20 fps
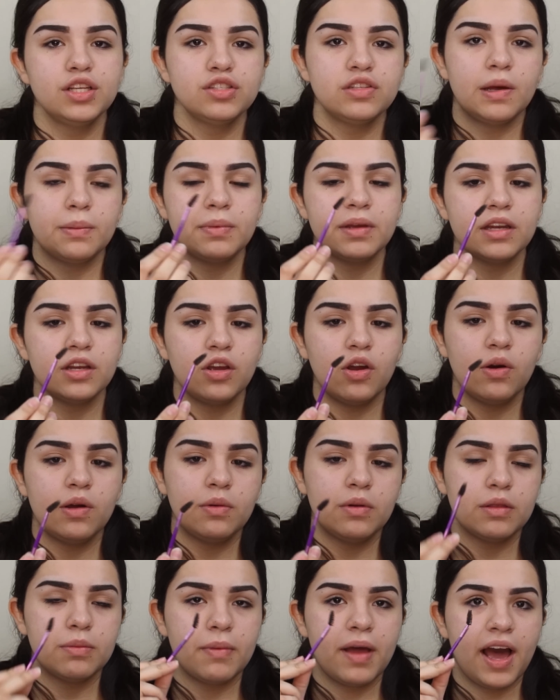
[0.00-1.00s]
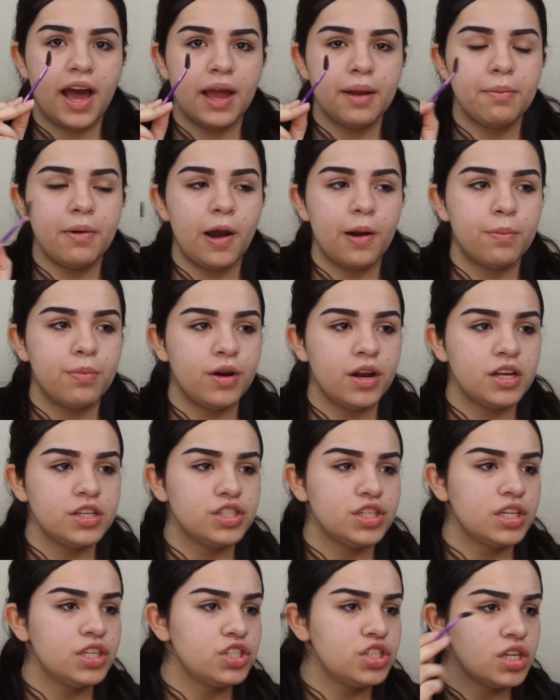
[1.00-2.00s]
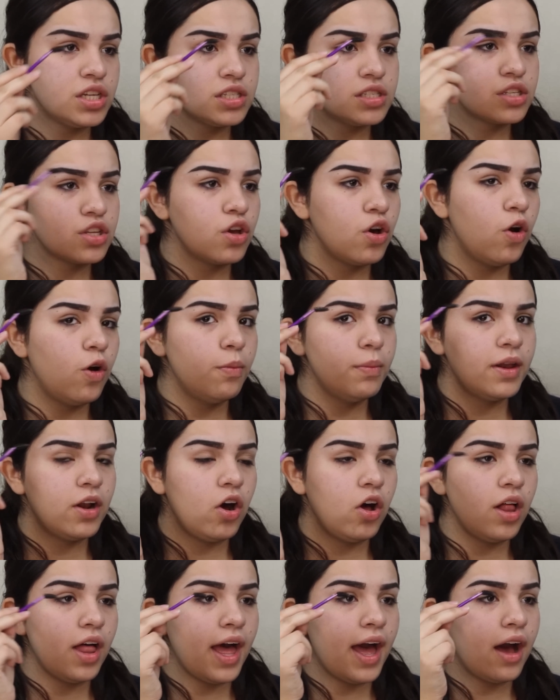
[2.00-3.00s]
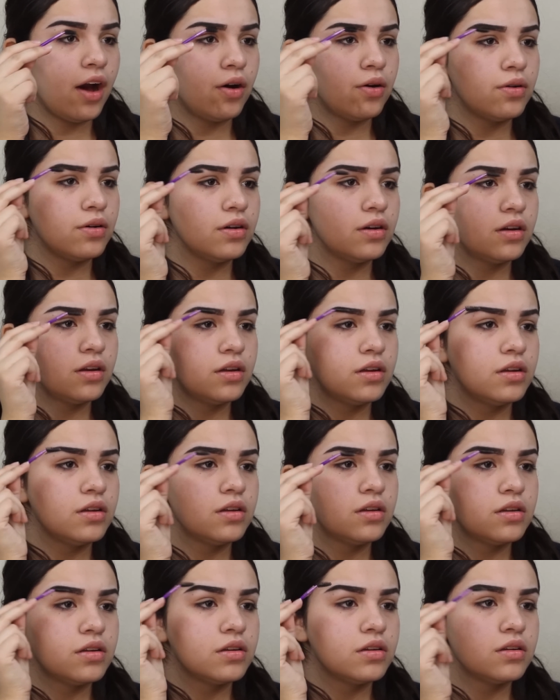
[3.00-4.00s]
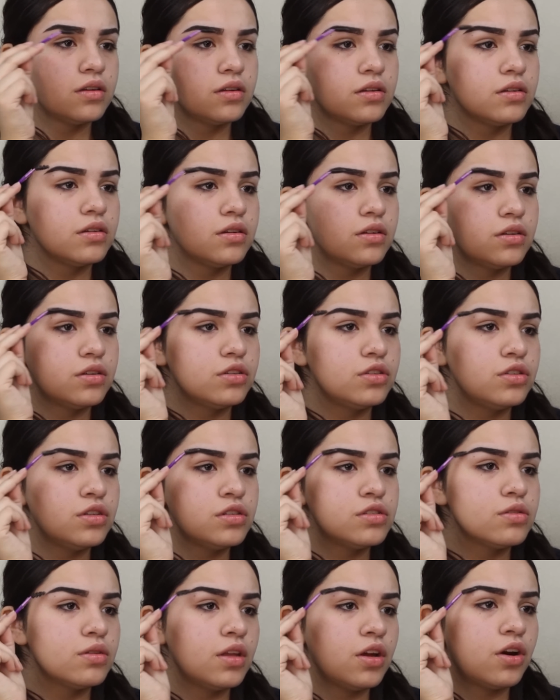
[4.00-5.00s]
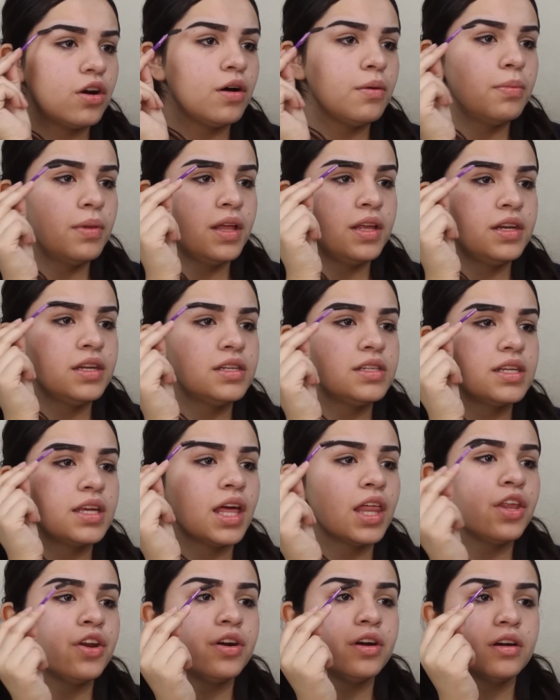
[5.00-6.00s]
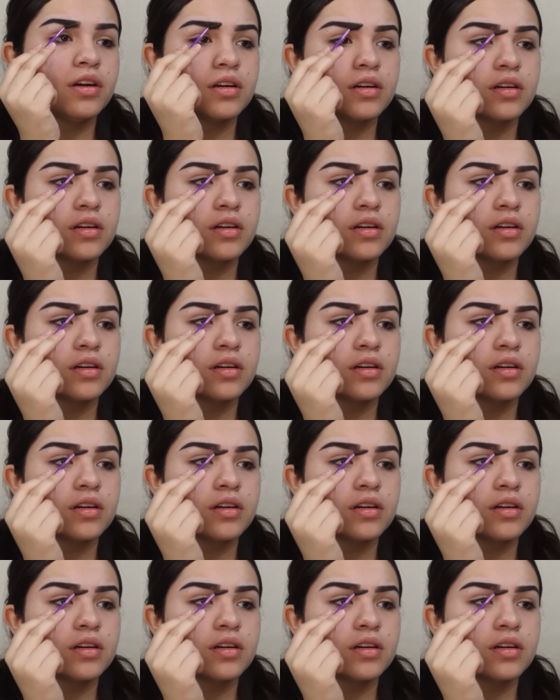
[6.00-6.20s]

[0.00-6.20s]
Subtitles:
So I'm gonna go in with my eyebrow brush and just comb it all out, just so they're all blended together.